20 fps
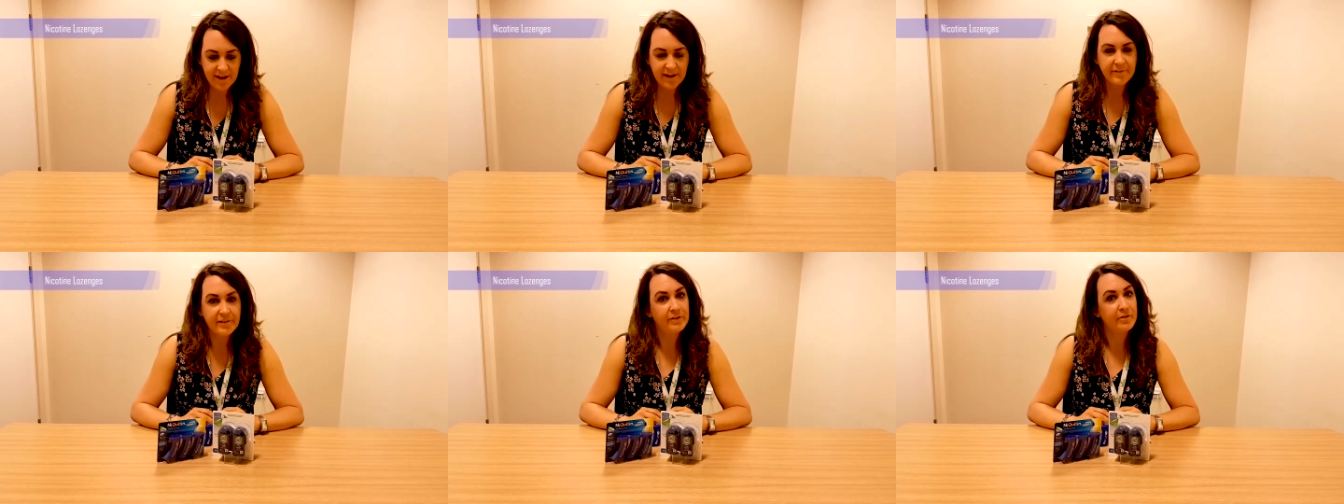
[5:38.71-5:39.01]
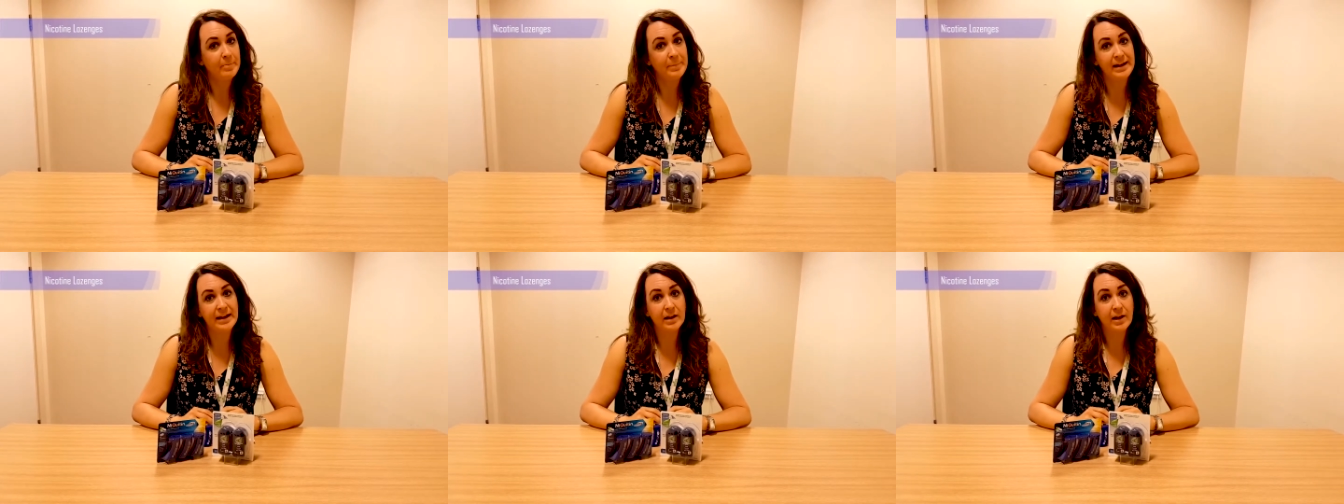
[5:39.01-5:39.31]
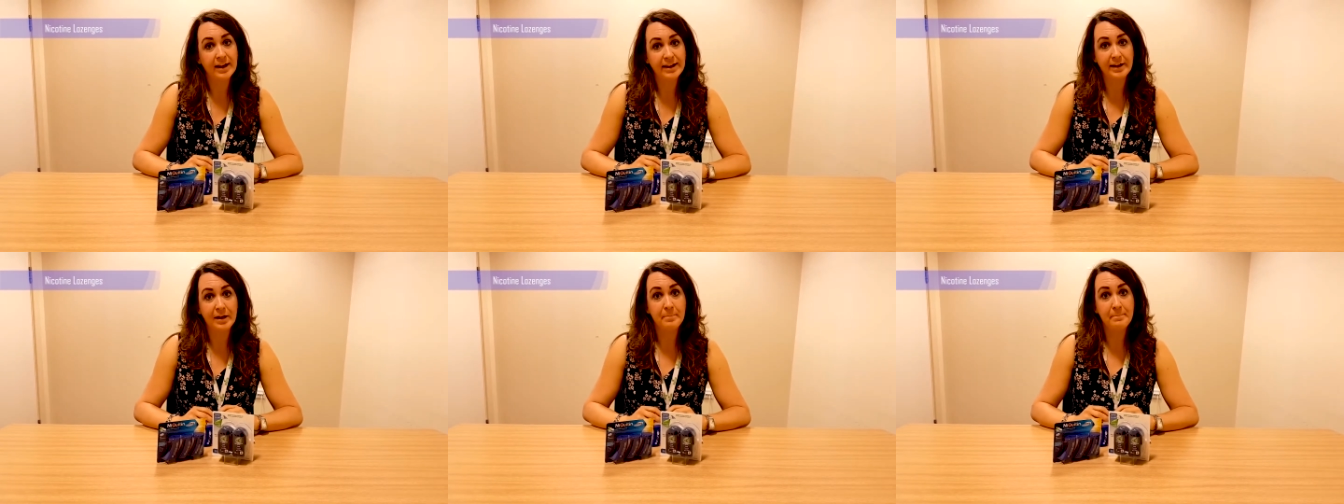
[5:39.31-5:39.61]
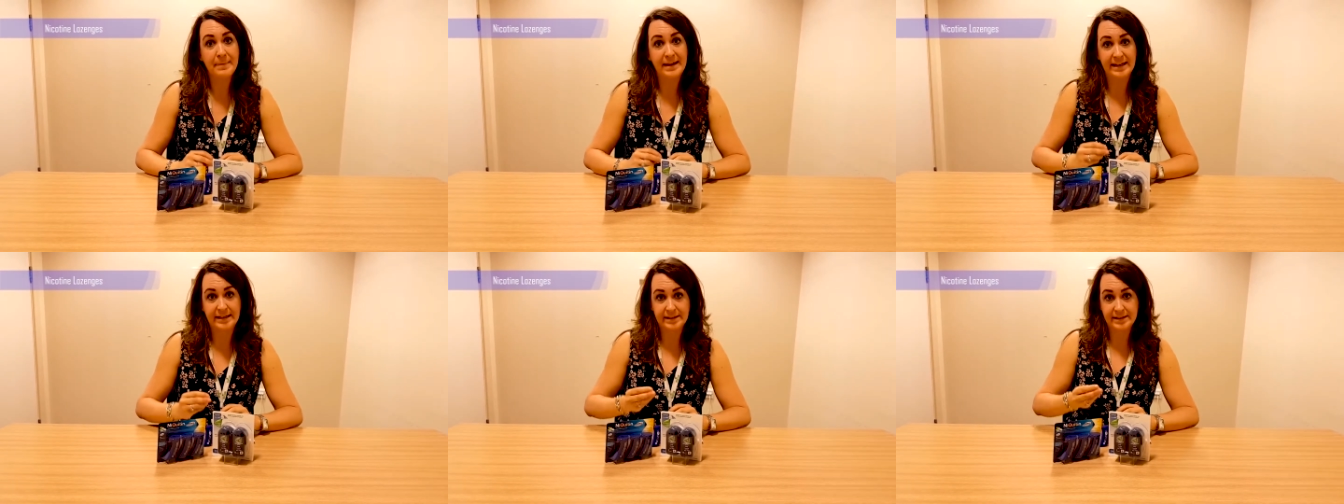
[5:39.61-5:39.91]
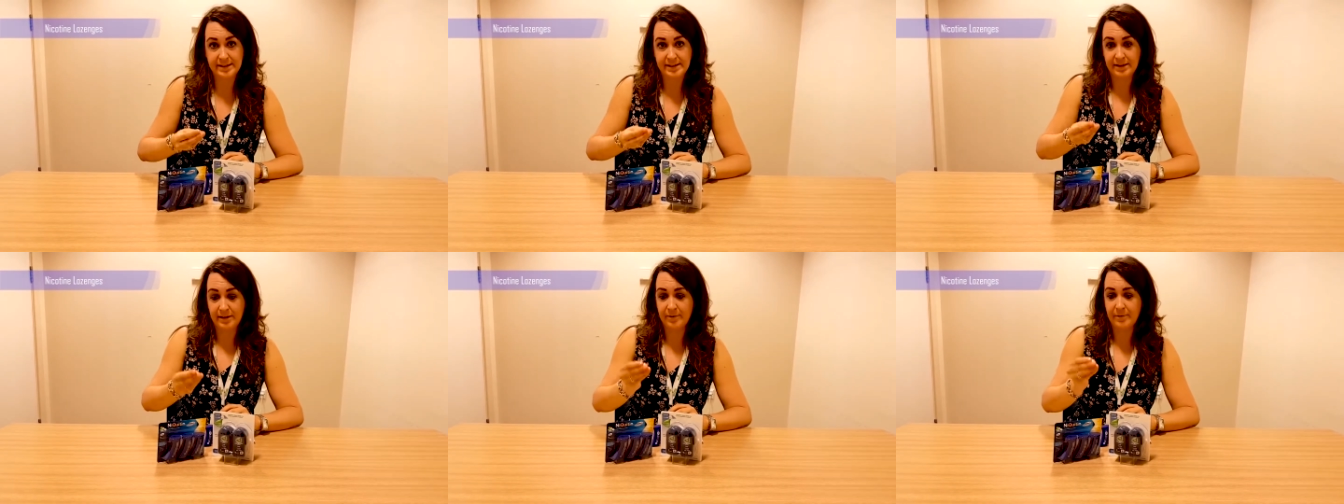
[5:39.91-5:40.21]
They're a bit like a
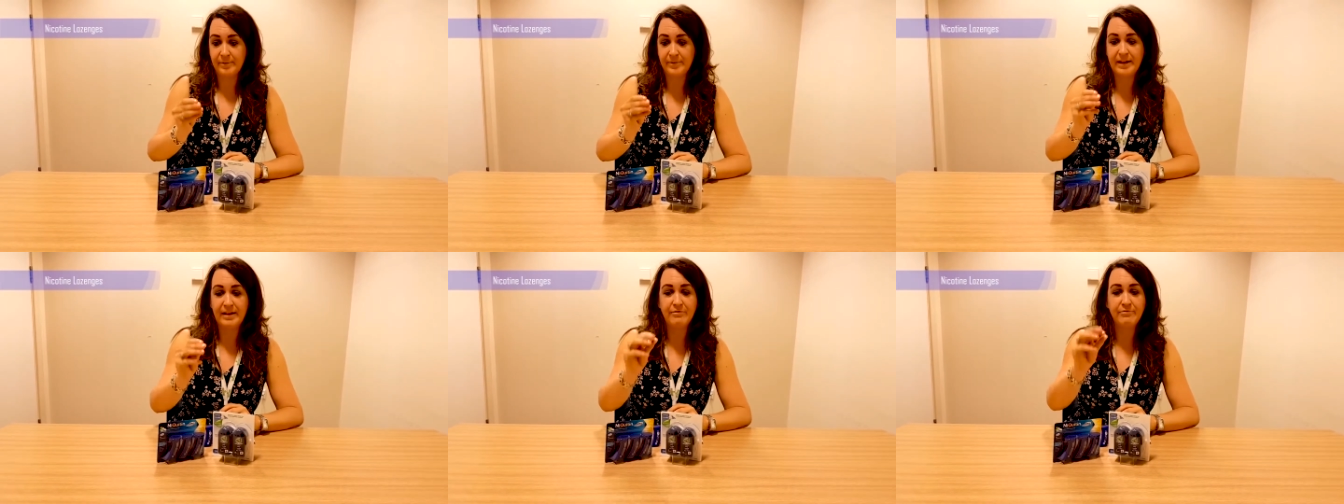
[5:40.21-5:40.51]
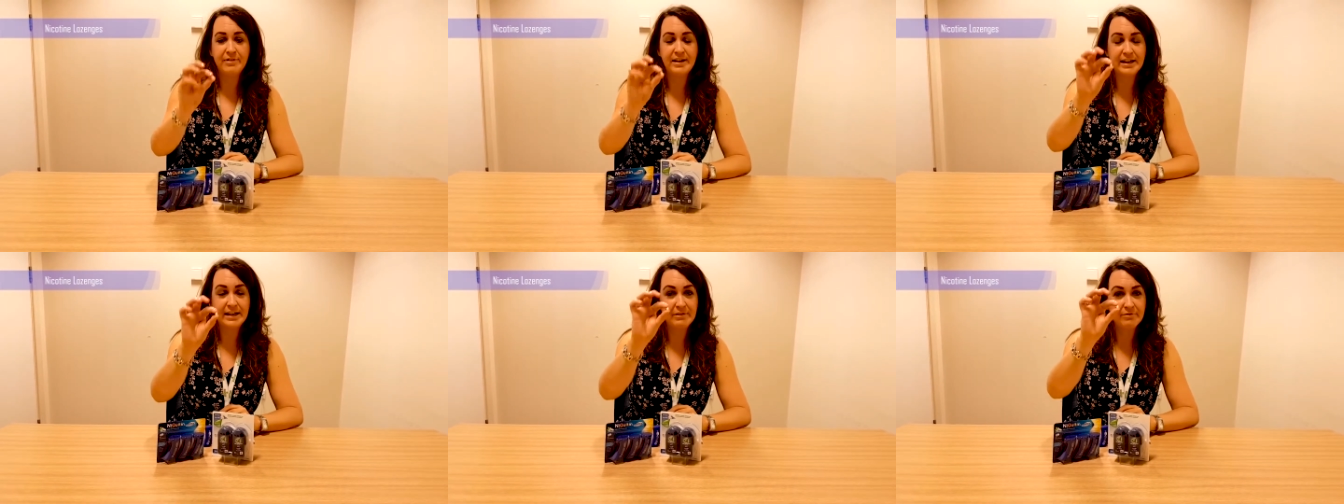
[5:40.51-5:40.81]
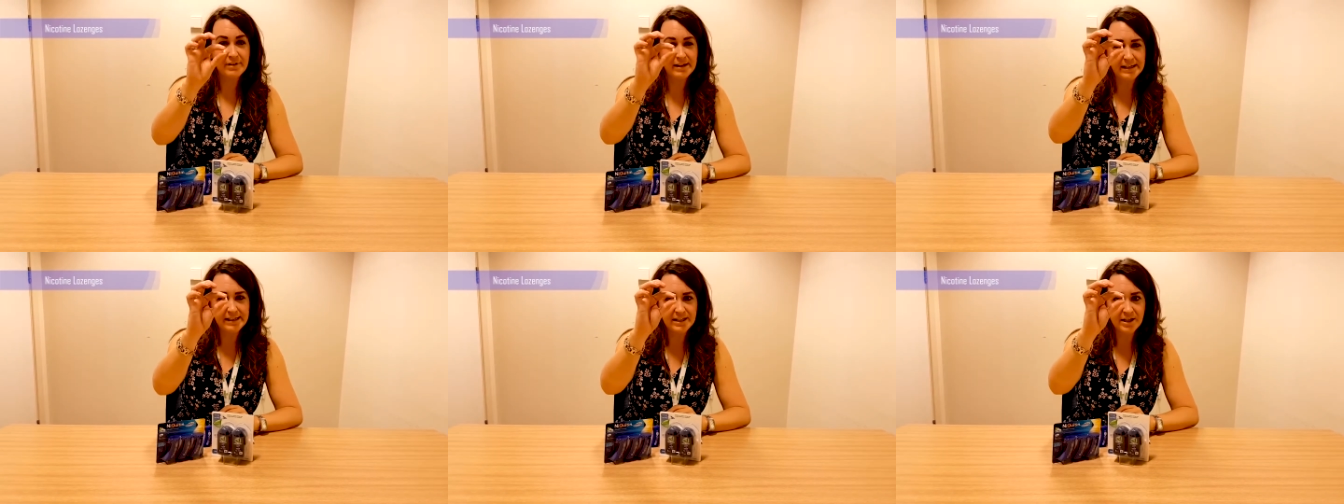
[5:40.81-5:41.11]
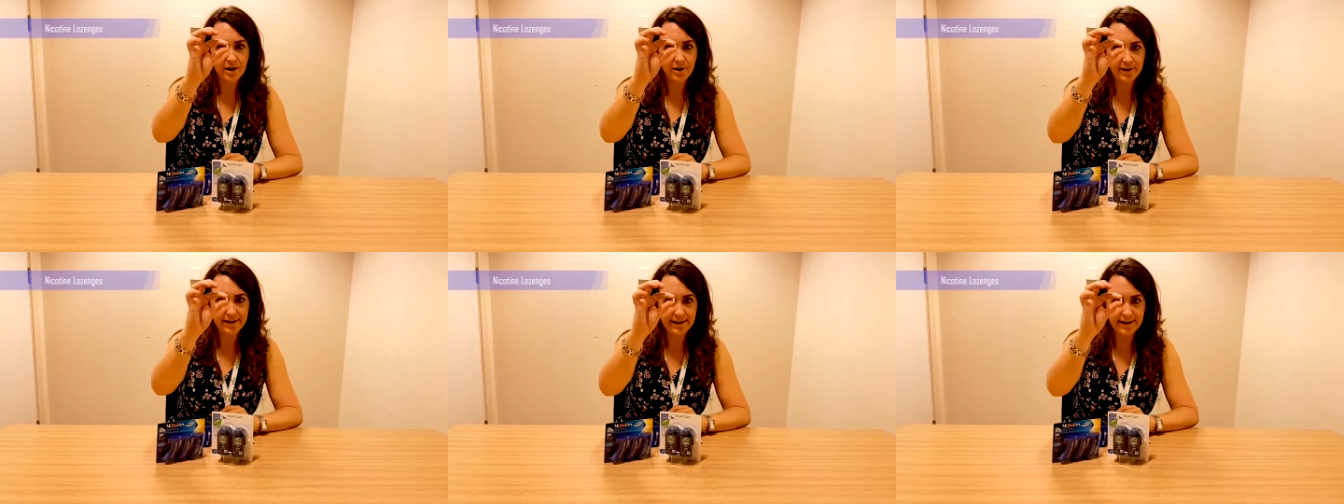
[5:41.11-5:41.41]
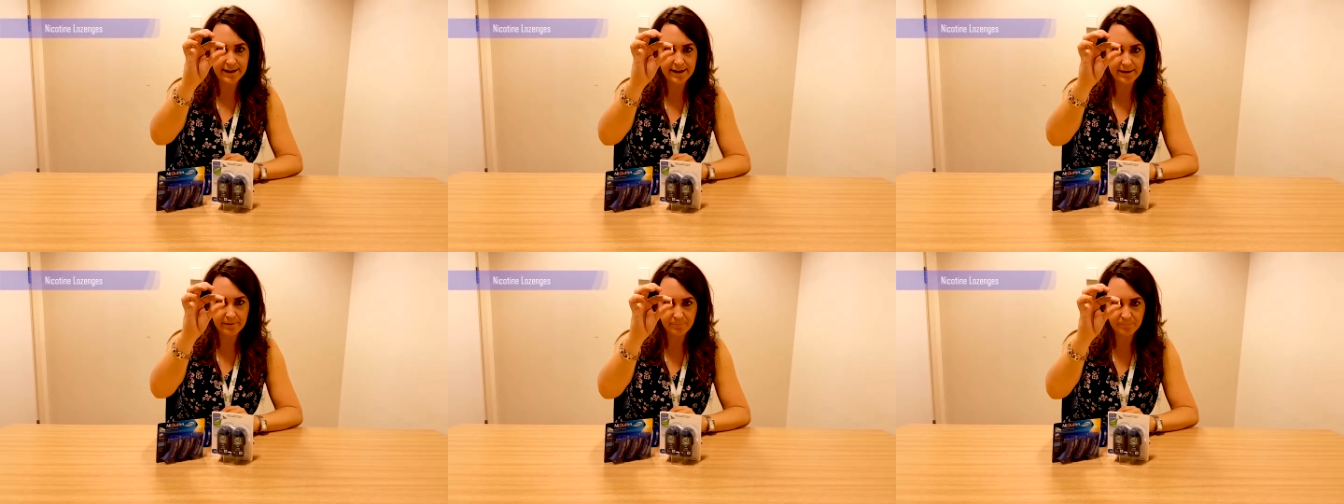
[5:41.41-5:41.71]
mint. They're really, really
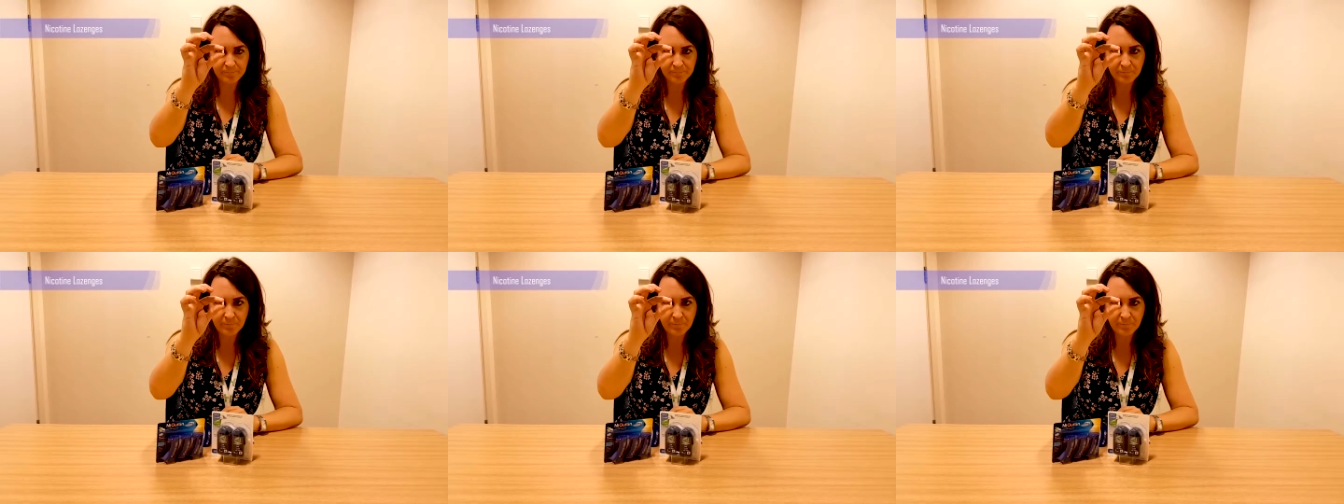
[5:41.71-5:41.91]
tiny.